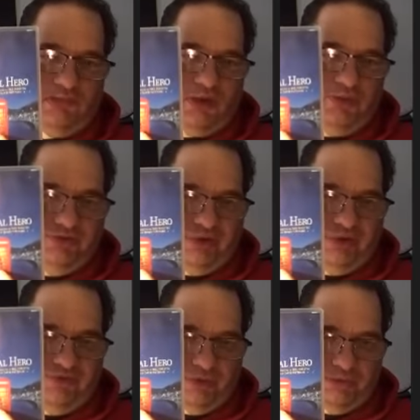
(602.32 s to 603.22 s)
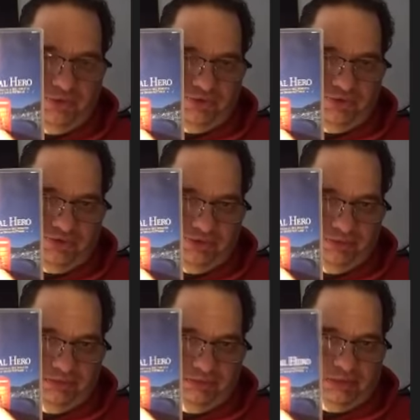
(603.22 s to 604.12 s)
with a red phone booth.
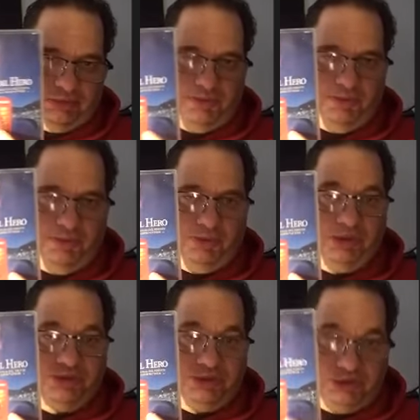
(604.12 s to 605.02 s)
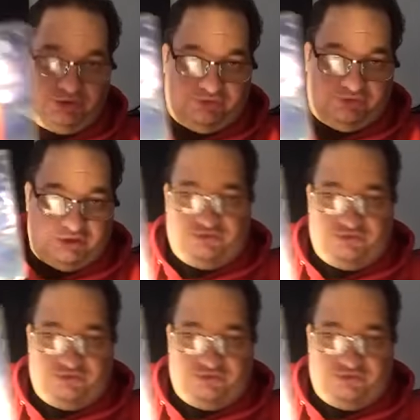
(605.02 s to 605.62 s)
And people went searching for this